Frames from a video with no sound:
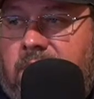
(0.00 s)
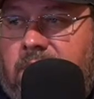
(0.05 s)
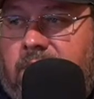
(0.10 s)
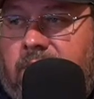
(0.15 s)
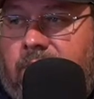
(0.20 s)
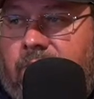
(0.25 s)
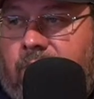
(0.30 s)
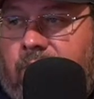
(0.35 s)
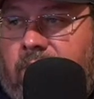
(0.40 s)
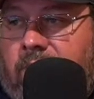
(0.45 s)

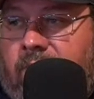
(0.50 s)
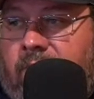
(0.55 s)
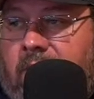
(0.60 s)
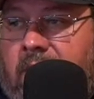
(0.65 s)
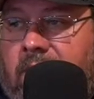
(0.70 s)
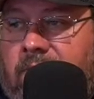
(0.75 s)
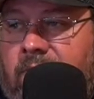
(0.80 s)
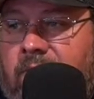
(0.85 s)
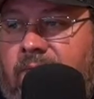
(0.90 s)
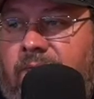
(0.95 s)
They're
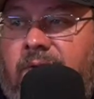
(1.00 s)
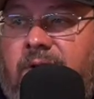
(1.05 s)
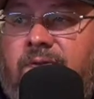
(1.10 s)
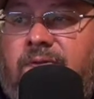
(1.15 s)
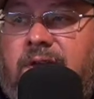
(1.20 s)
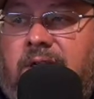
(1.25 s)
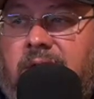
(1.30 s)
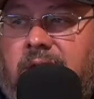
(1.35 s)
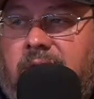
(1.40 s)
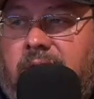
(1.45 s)
35 and
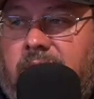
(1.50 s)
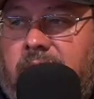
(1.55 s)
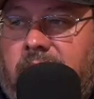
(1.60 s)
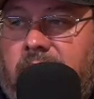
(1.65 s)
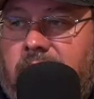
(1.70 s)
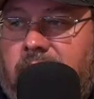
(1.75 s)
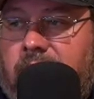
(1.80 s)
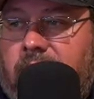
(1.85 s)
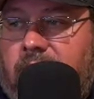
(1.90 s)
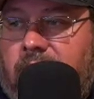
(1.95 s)
50,
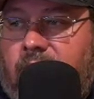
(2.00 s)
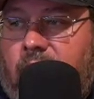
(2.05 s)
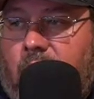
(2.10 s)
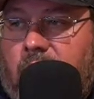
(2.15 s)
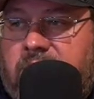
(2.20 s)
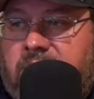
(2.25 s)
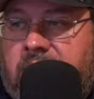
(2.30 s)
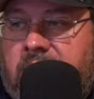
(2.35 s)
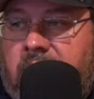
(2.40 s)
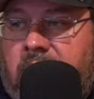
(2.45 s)

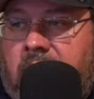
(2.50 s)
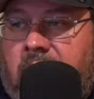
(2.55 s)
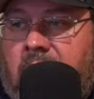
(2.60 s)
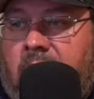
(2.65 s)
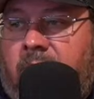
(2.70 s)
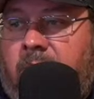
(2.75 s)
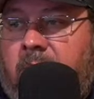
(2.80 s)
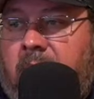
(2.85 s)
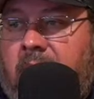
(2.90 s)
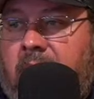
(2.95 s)
14 and a
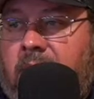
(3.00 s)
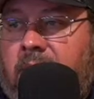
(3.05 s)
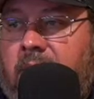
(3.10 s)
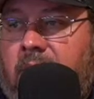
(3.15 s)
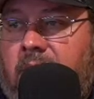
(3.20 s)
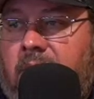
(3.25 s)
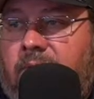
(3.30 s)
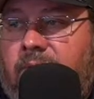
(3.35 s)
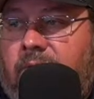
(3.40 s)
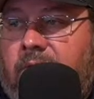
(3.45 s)
half back
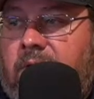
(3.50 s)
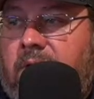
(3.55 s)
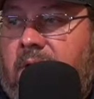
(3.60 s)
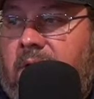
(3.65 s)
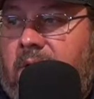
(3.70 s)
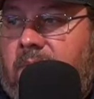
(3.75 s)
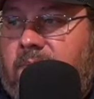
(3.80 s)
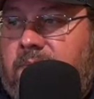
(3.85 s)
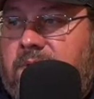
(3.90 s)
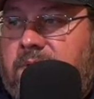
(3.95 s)
of the
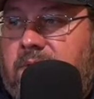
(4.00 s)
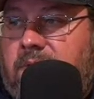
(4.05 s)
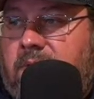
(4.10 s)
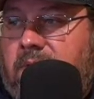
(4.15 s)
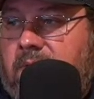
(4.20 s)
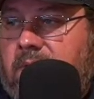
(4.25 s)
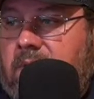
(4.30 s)
Cubs.